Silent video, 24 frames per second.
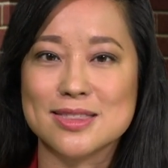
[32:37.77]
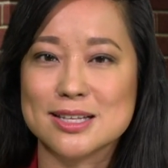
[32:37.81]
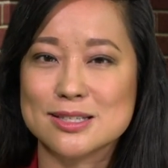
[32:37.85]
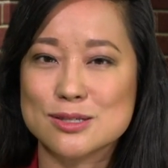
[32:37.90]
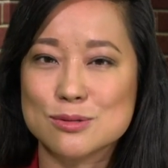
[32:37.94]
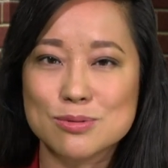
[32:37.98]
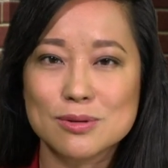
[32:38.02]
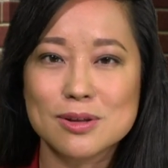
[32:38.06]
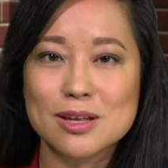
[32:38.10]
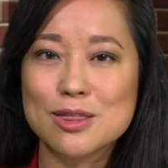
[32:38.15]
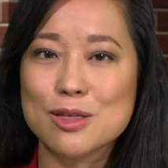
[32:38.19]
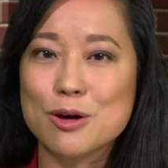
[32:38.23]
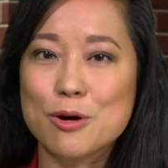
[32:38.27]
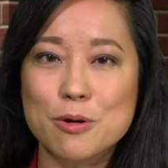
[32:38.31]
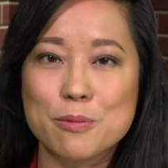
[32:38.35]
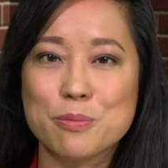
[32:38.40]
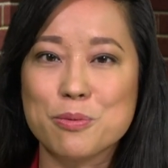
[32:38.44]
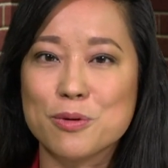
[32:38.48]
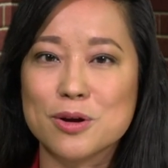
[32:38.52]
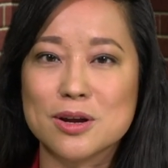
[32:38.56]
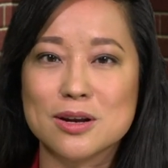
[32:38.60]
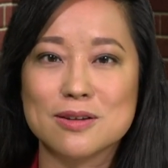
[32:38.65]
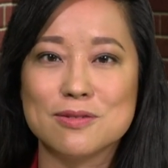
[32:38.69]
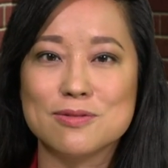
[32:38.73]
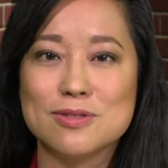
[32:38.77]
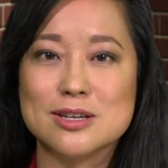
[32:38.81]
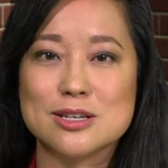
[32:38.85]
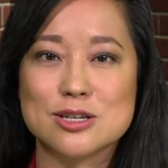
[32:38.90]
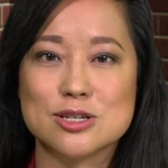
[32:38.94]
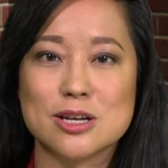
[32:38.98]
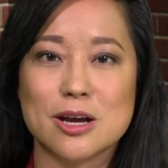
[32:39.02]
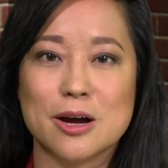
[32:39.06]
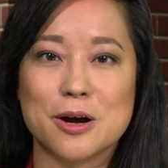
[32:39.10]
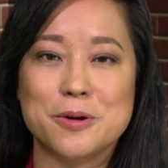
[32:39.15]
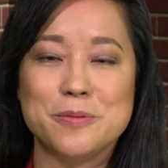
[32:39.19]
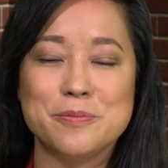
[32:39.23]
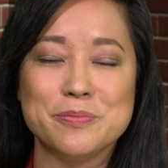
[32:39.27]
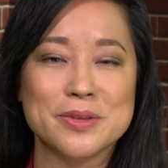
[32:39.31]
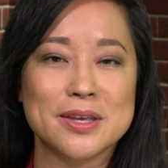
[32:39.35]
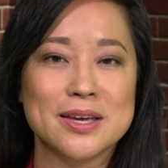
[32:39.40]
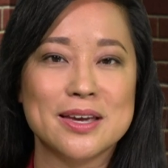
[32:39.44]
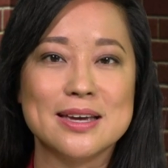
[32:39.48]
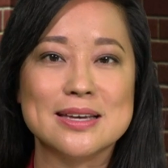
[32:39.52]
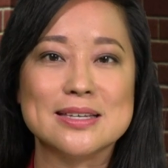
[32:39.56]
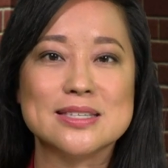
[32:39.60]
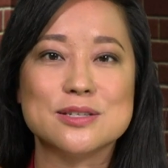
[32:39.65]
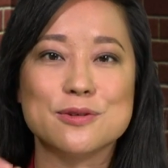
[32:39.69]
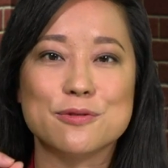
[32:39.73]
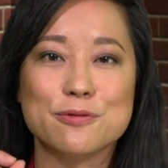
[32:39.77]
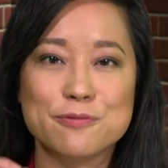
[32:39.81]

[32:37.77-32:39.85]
That's really the whole point of the show, is to